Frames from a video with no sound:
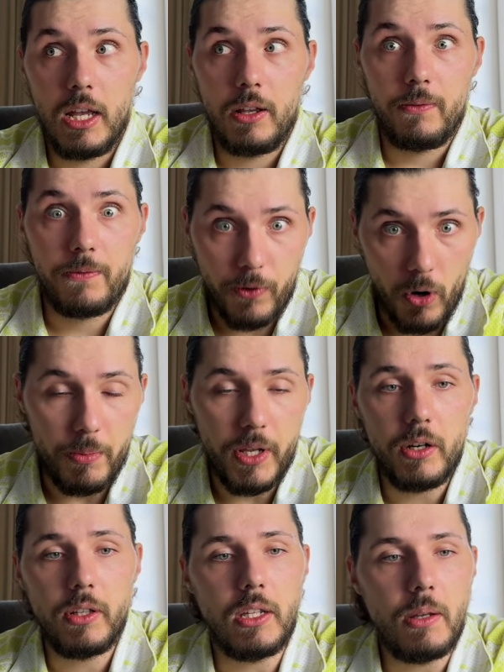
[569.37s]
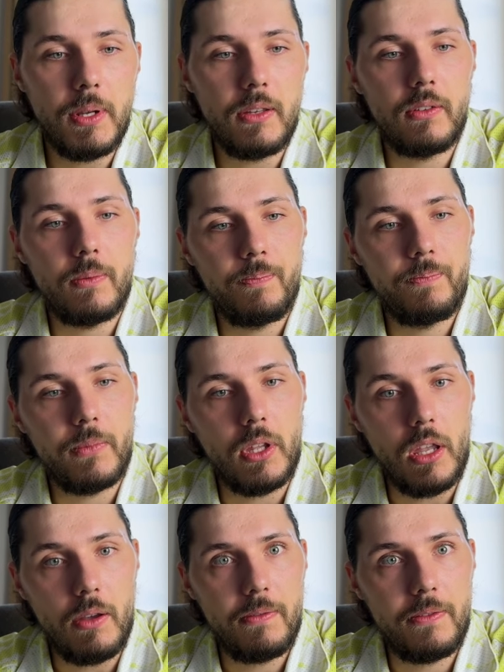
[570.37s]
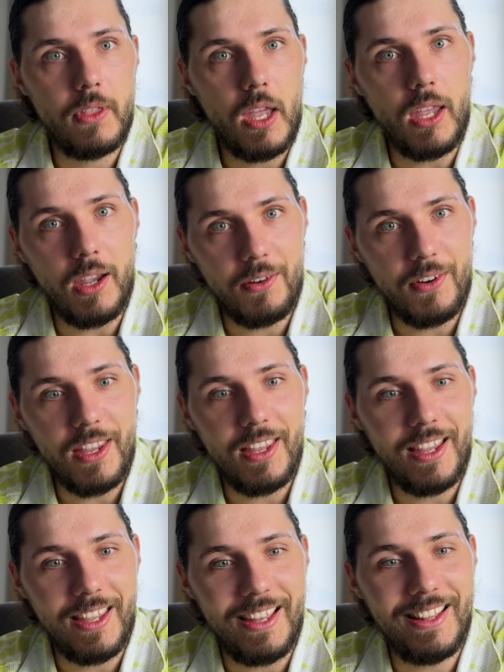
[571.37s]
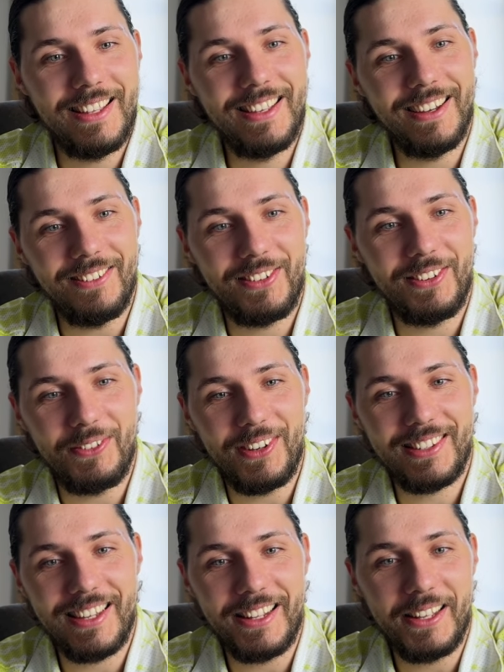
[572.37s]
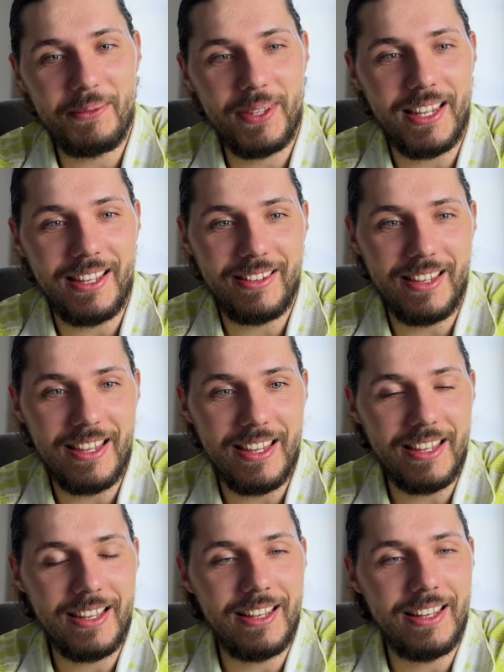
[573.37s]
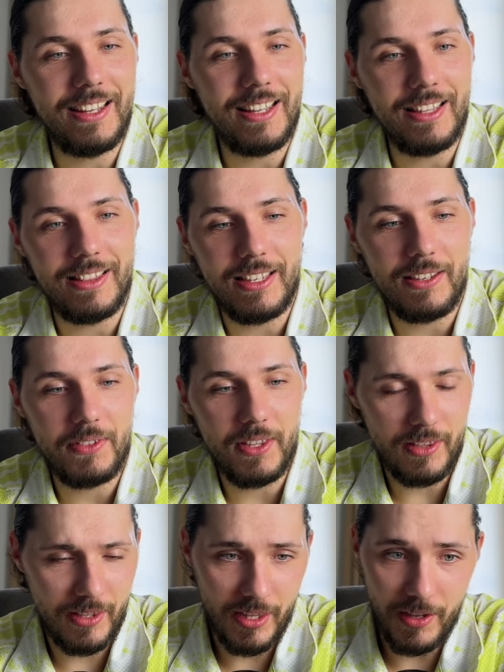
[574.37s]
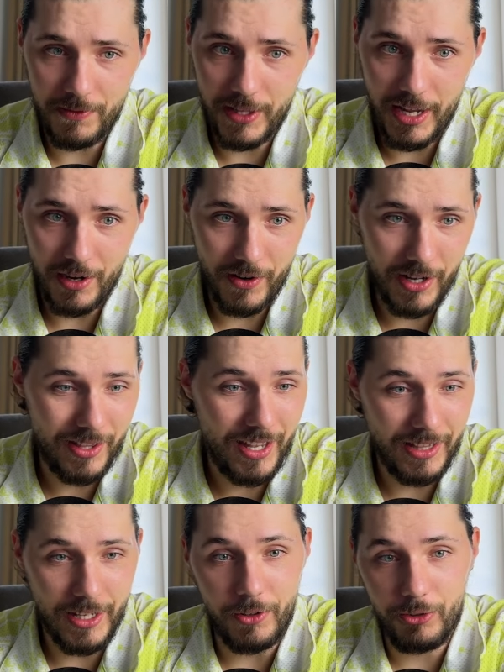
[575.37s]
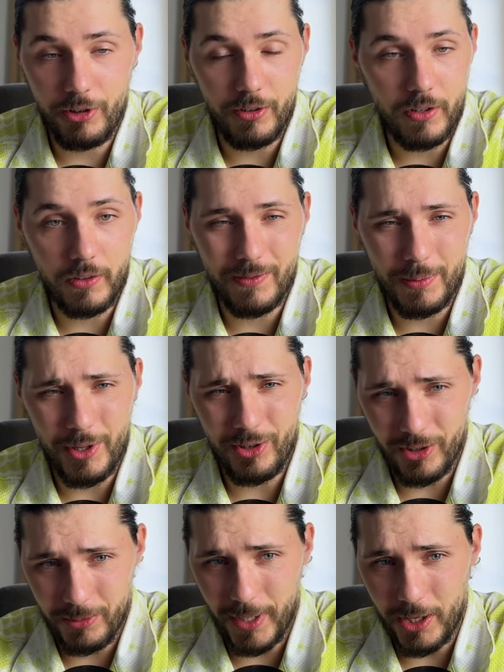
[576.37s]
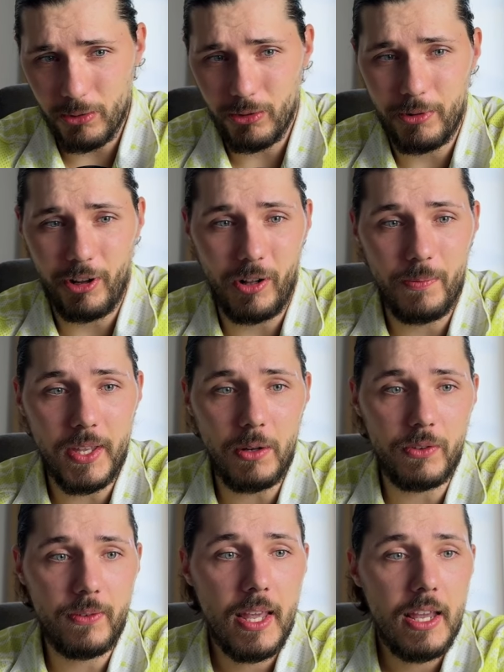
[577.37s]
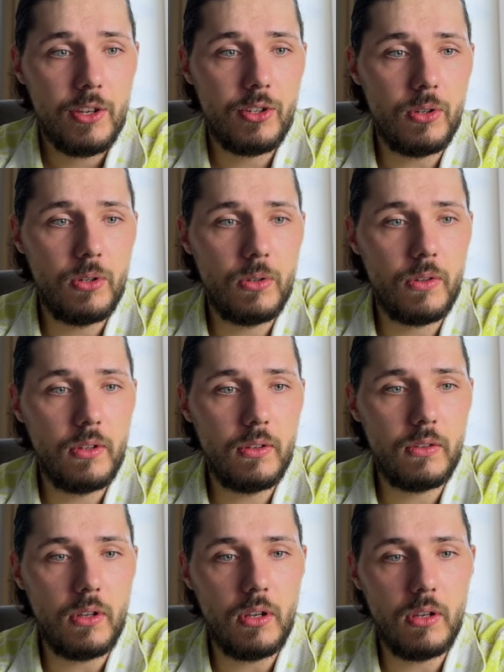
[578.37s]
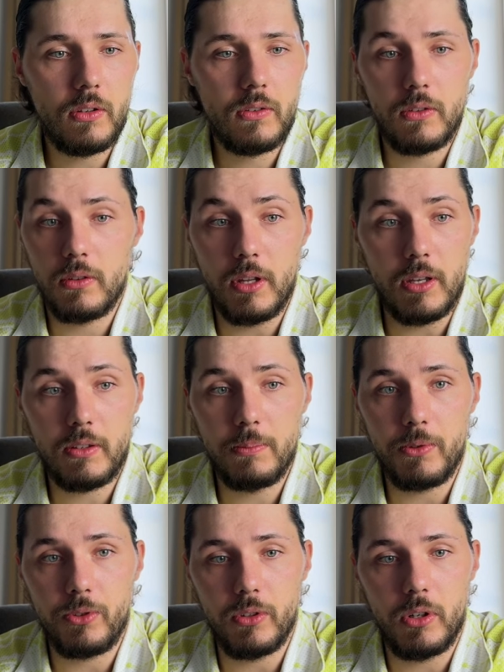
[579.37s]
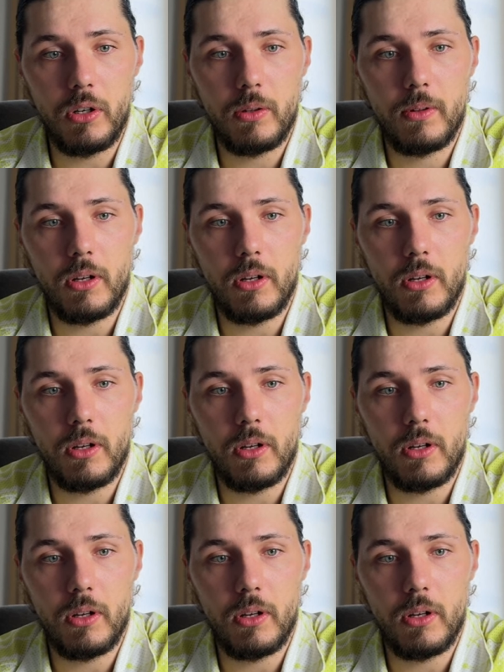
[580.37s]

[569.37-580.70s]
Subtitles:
from their database. If they agree, again, after we sign up the NDA, and if they agree, that I'll share this information on my YouTube channel. Anyways, so this is the simple start,